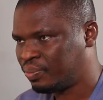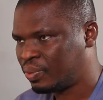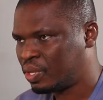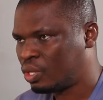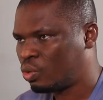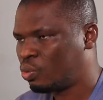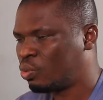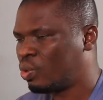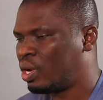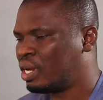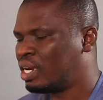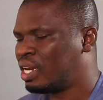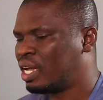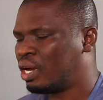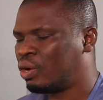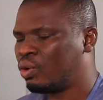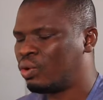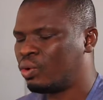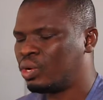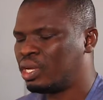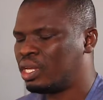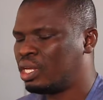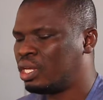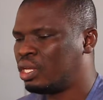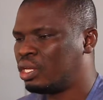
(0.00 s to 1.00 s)
whether
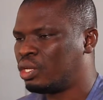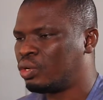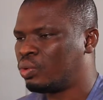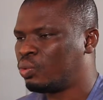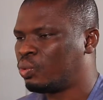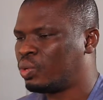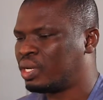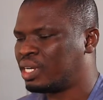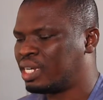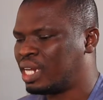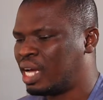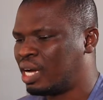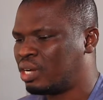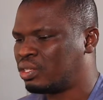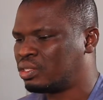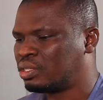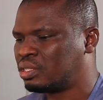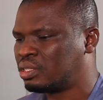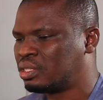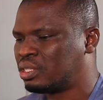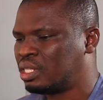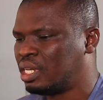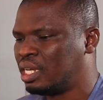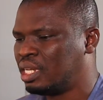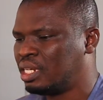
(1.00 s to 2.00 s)
without
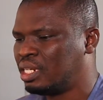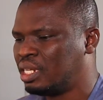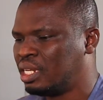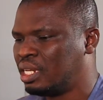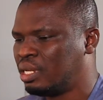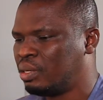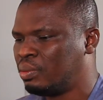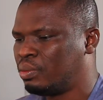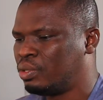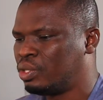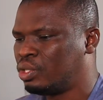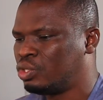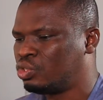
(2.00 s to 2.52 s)
any